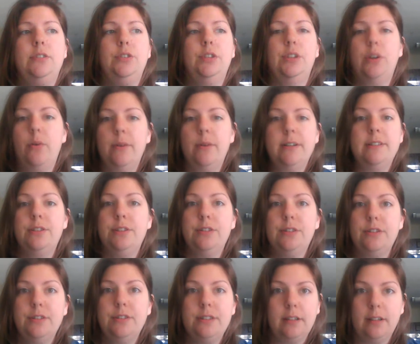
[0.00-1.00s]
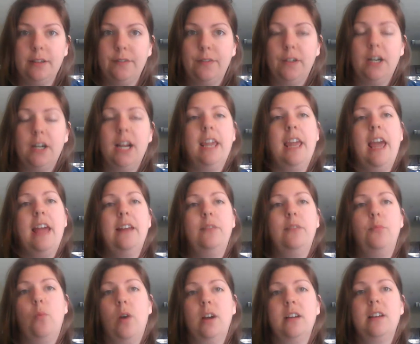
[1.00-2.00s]
you're going to your delivery
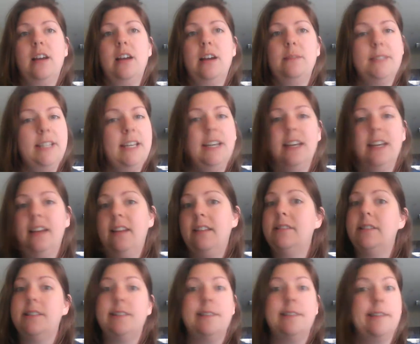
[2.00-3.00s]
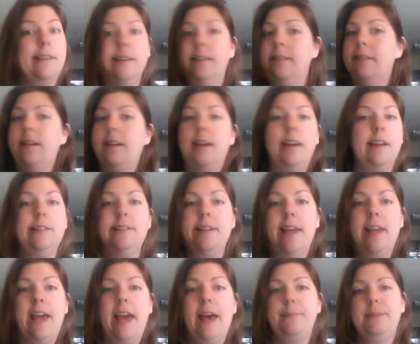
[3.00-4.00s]
and one comes in, just hit
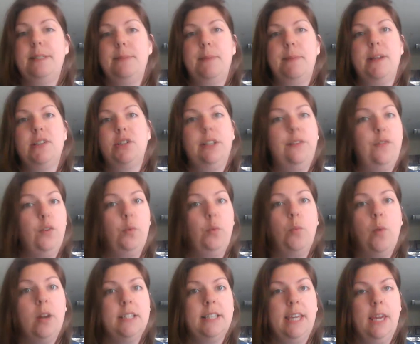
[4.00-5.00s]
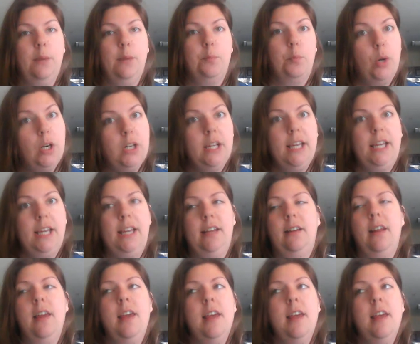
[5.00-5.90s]
tap, especially if you want to keep working.